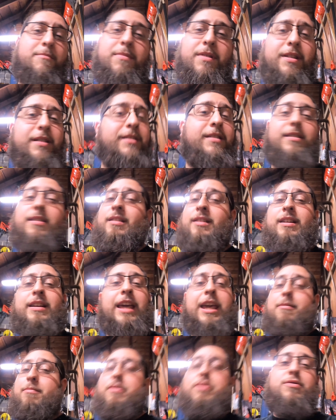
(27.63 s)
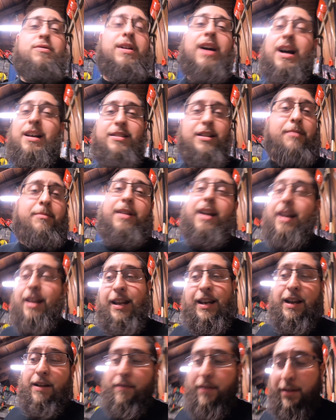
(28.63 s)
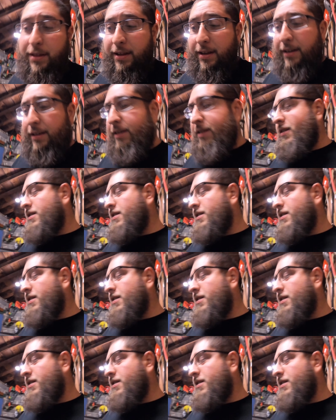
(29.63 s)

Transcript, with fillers: been keeping you guys updated and everything.